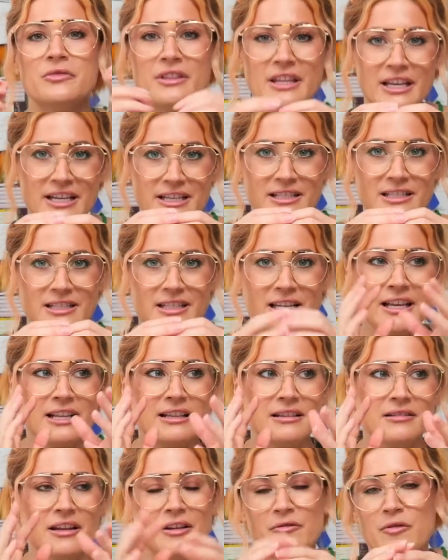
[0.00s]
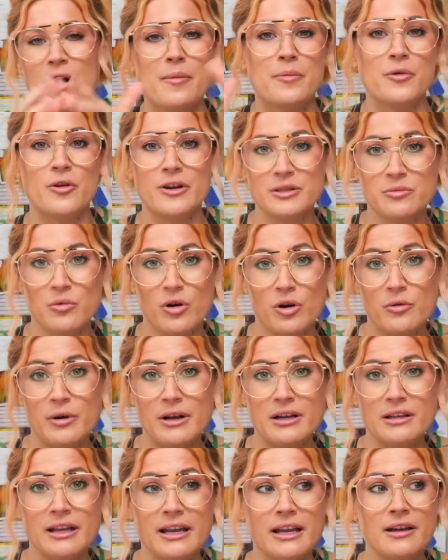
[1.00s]
This, it evaporates more
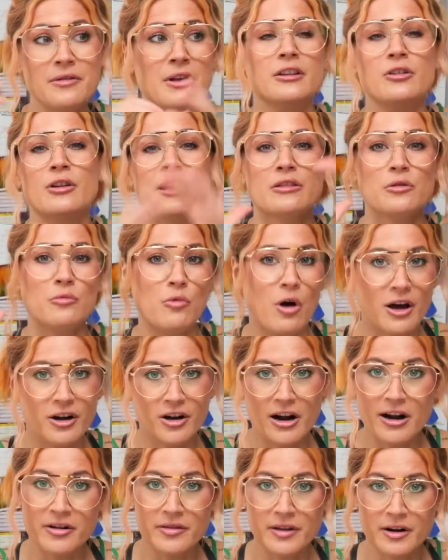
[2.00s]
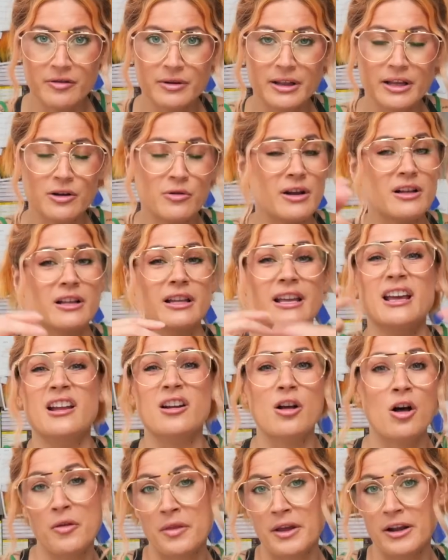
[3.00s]
quickly. You get the water out of there really quickly, and
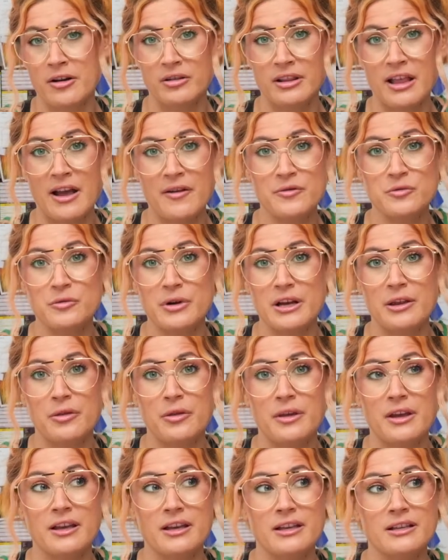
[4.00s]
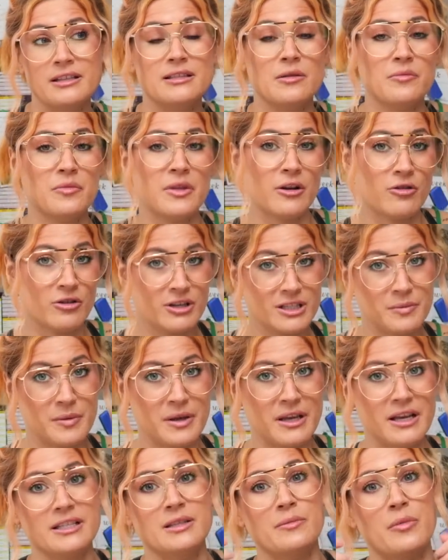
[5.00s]
all that you're left with is something
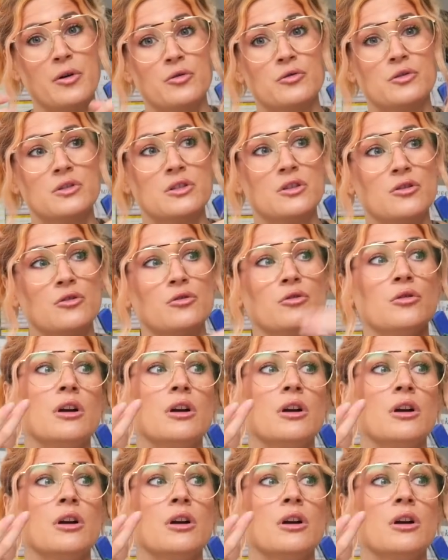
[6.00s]
crispy as opposed to